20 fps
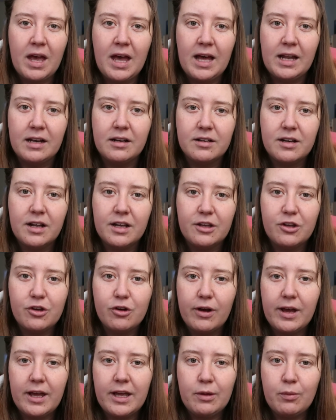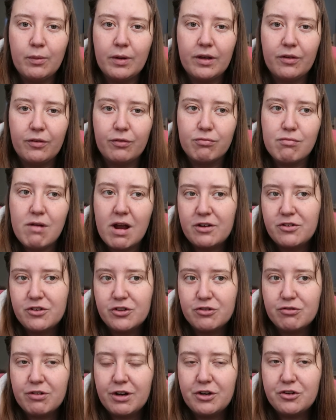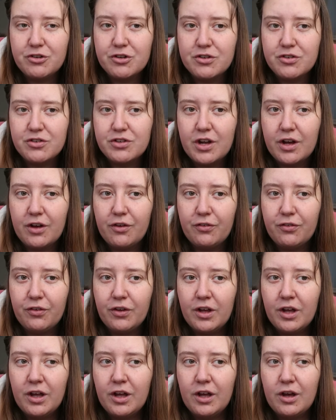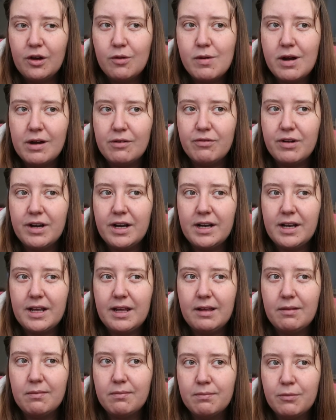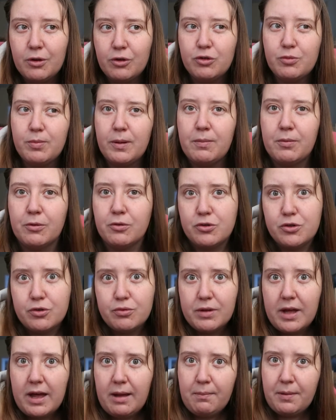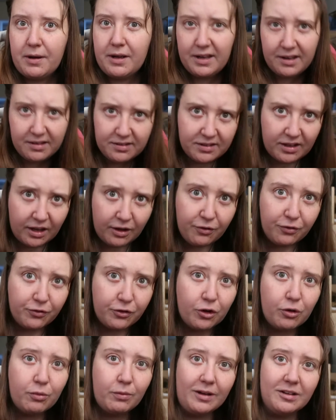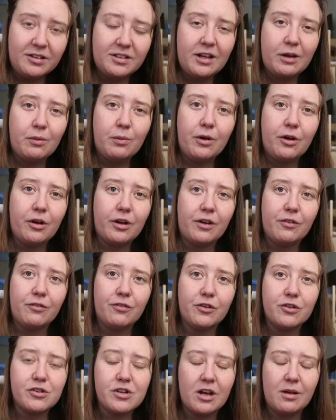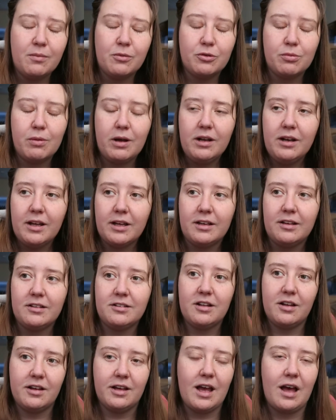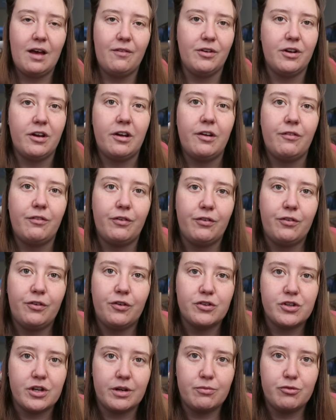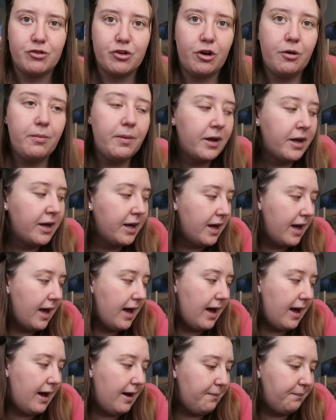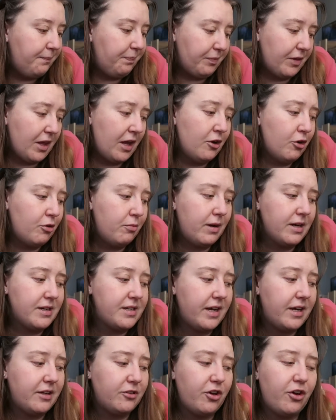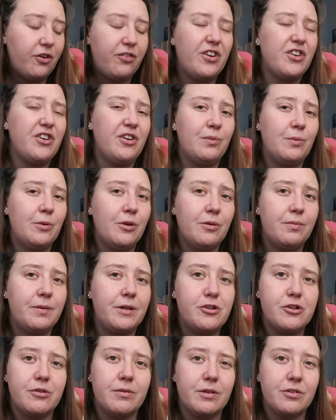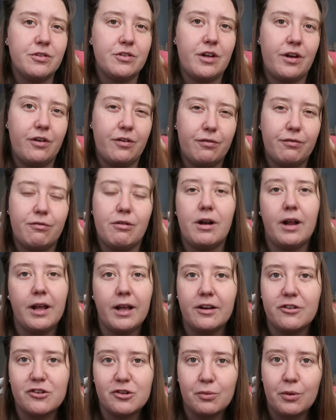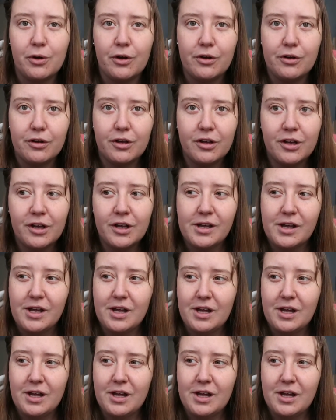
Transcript: and like your AWIF registration stuff when really most people do that by itself, not whilst they're working full-time as well. Like, it's like having another full-time job. Um, and all my days off, I don't want to be doing stuff related to work